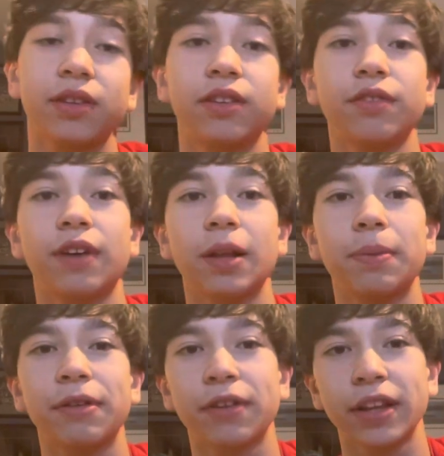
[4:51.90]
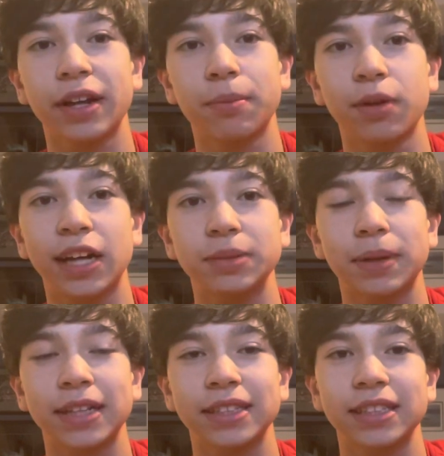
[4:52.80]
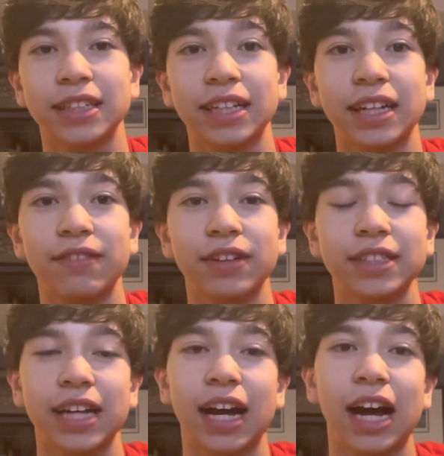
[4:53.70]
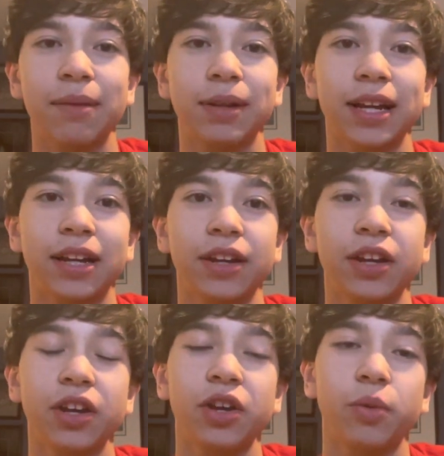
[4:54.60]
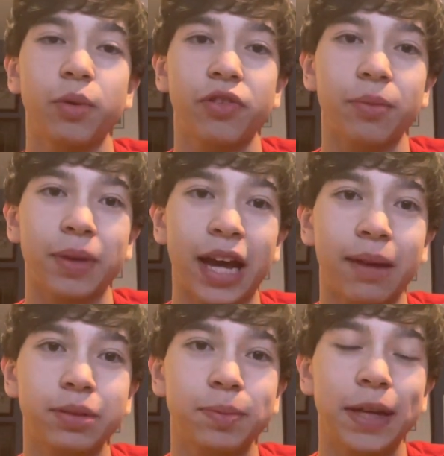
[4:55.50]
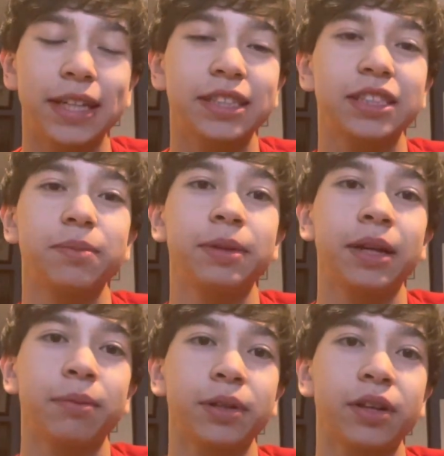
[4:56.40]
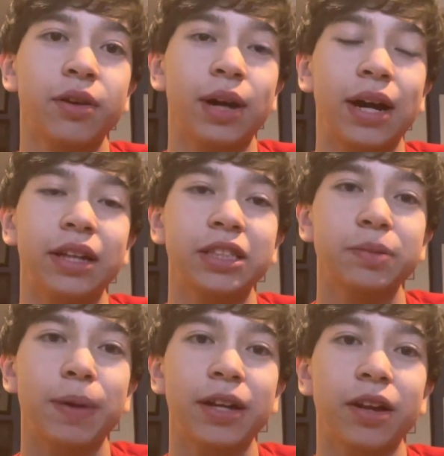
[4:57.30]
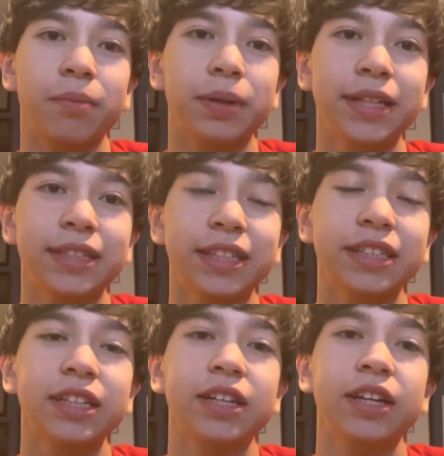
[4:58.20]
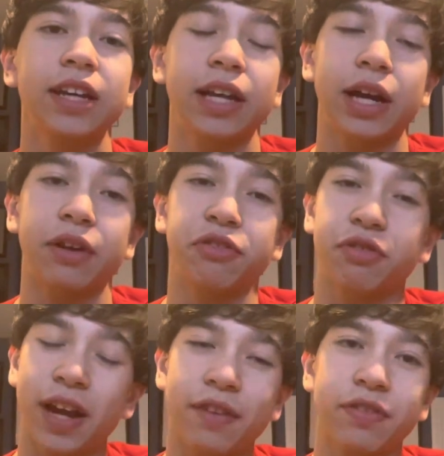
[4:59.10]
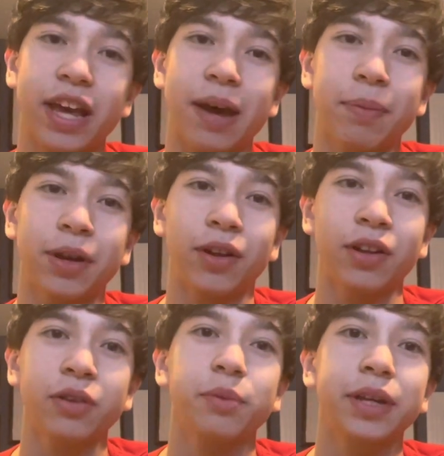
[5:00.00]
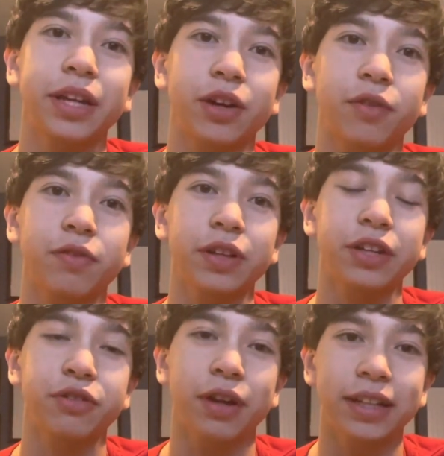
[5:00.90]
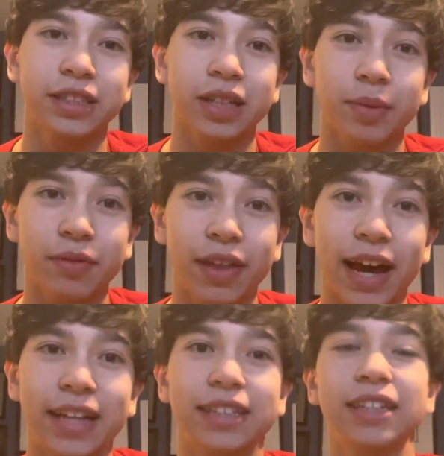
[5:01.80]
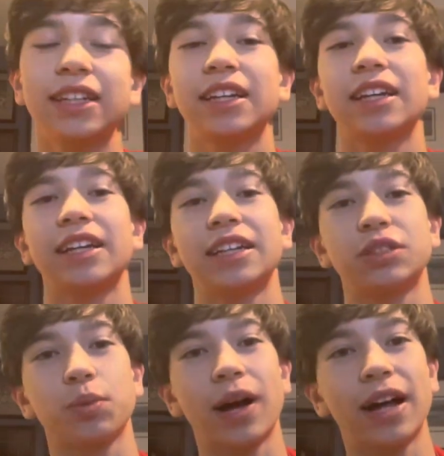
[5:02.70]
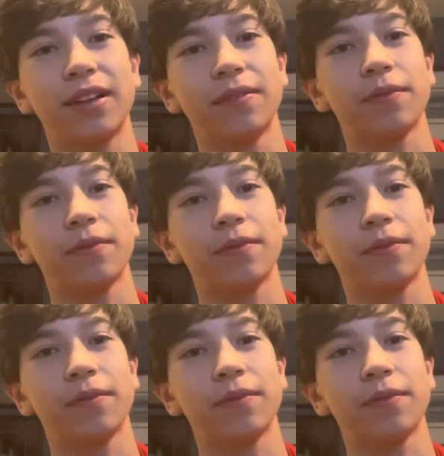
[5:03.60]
developing really good prospects is going to give us that option with some cap space to be able to go out and spend on pieces. our draft capital. We can hopefully trade some of that as well.